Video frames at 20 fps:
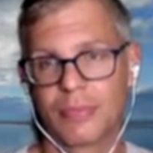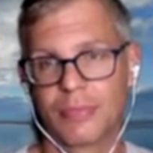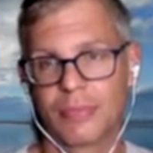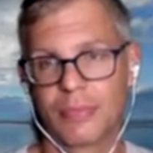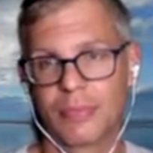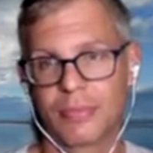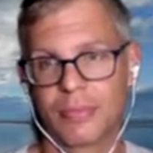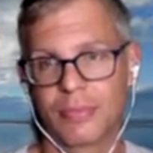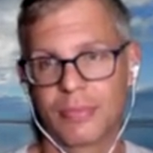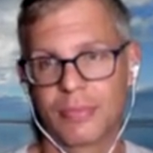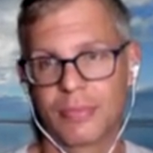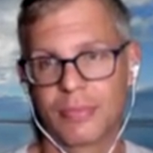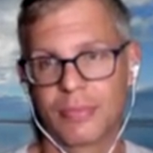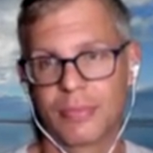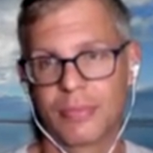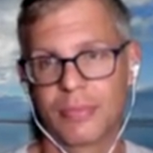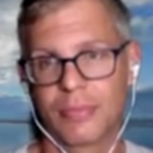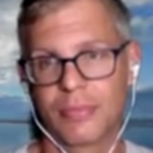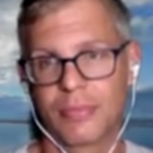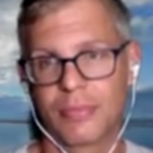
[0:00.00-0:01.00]

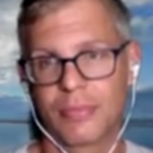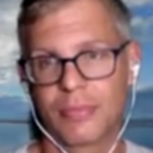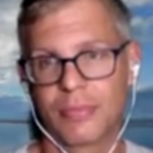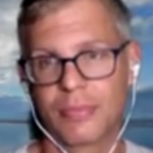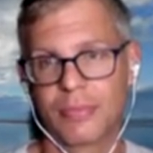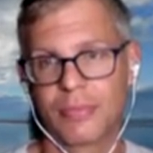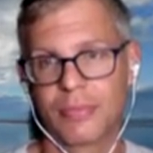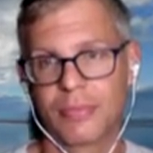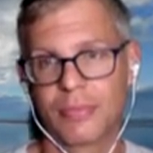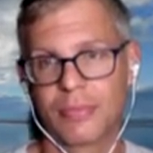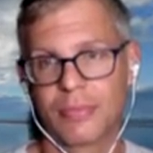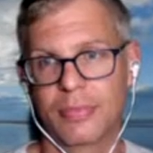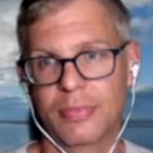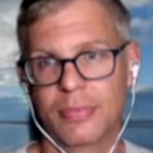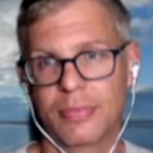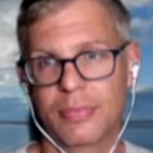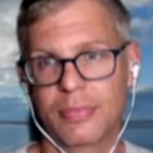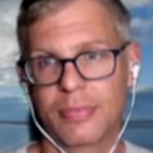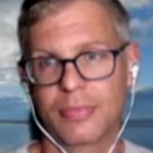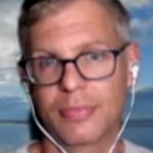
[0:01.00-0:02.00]

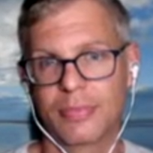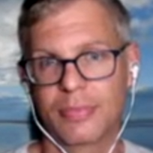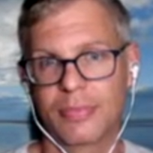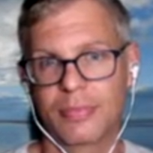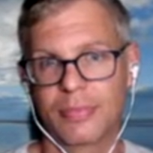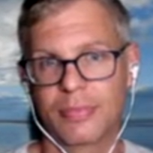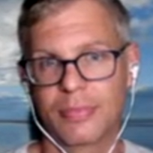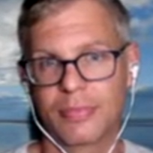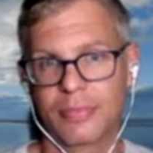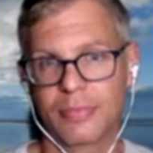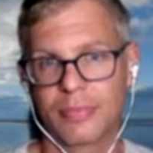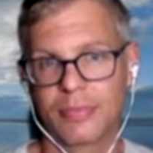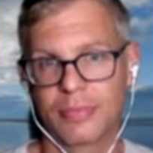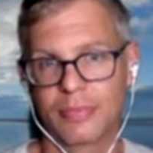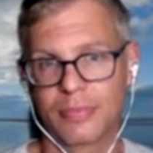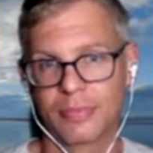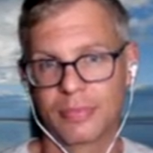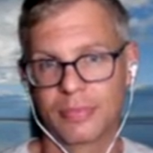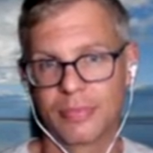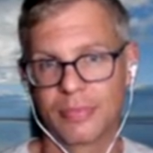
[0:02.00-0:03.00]

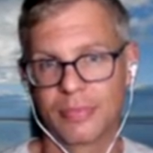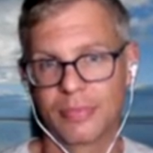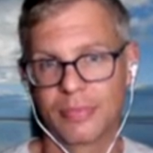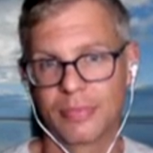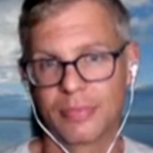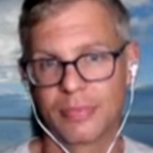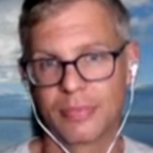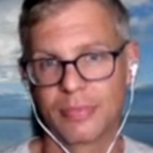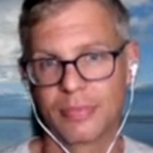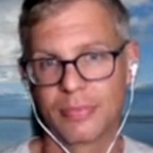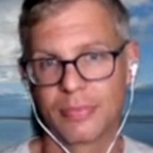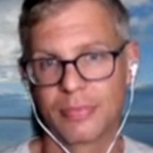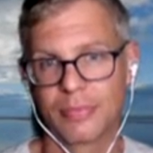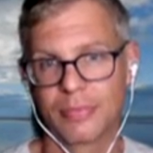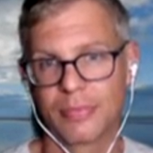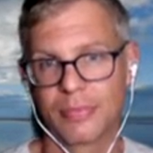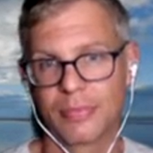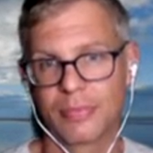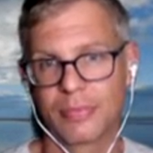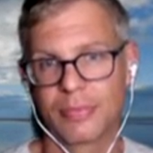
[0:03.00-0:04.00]
(not speaking)